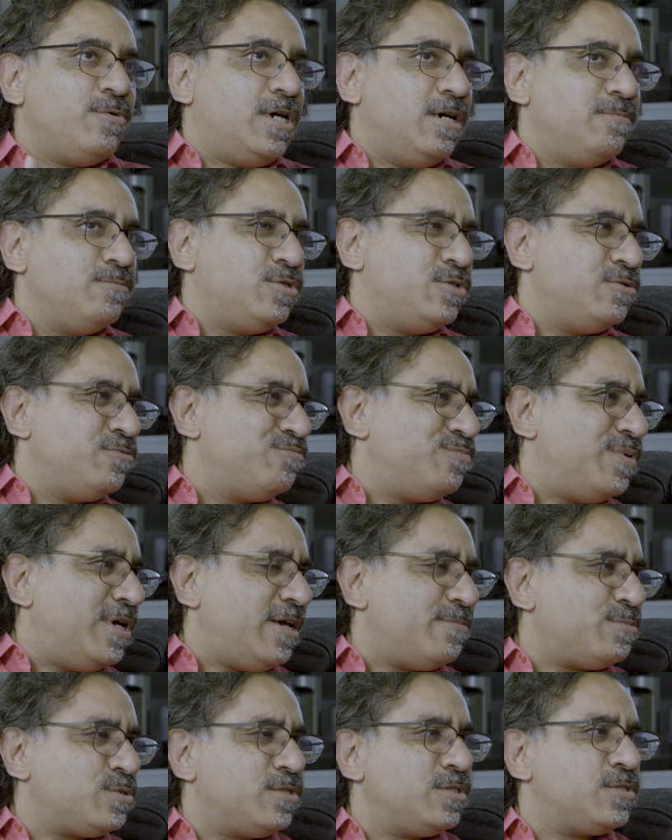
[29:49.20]
we come to
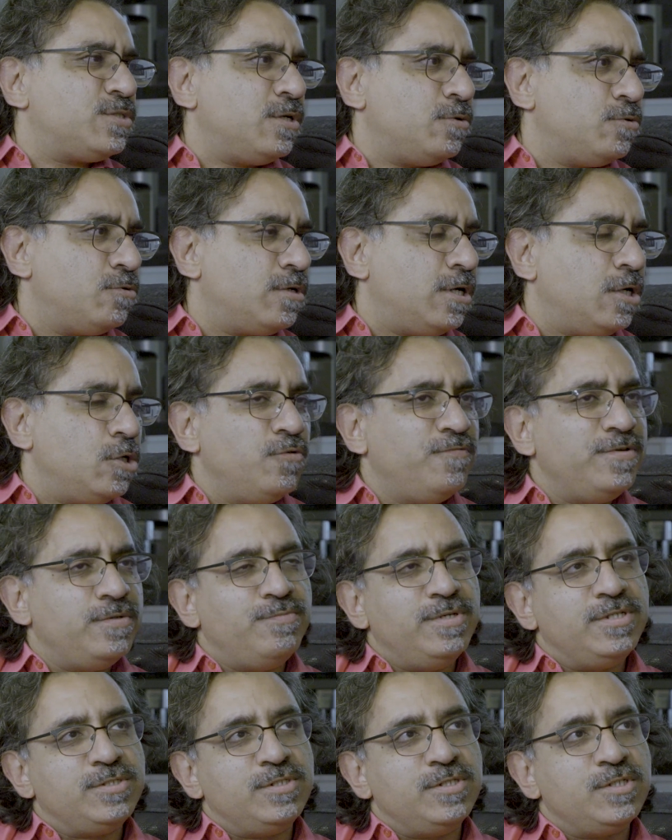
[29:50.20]
perhaps this whole
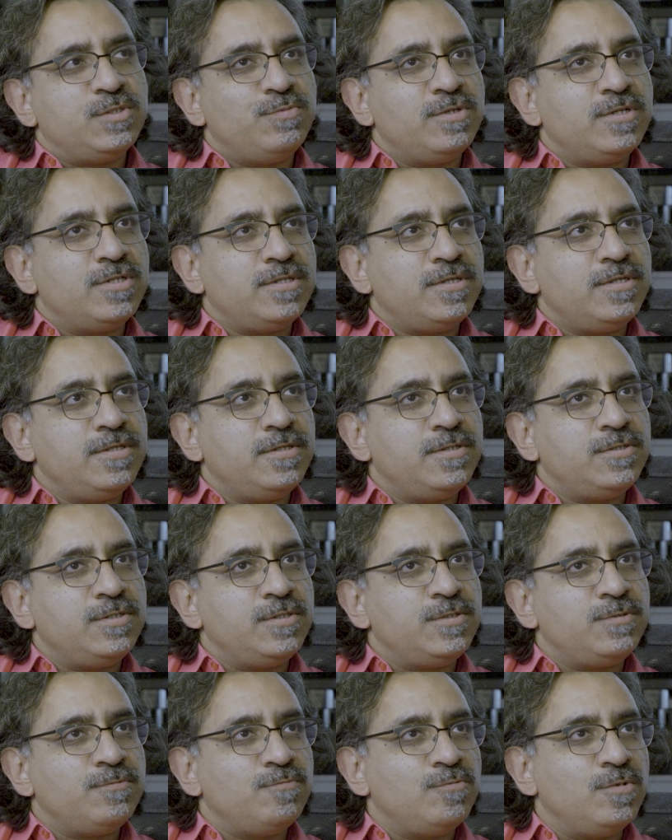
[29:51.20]
COVID business, because I think this
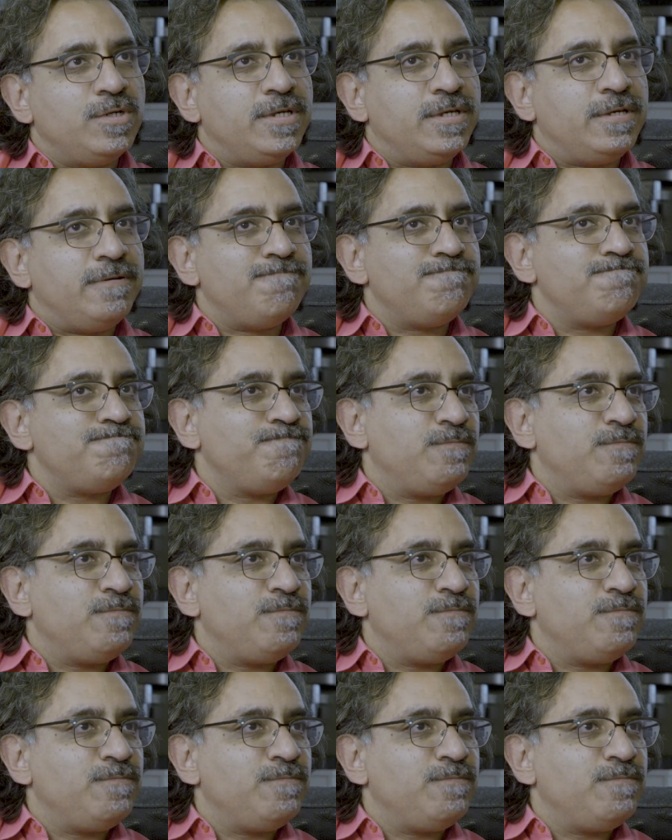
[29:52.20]
is where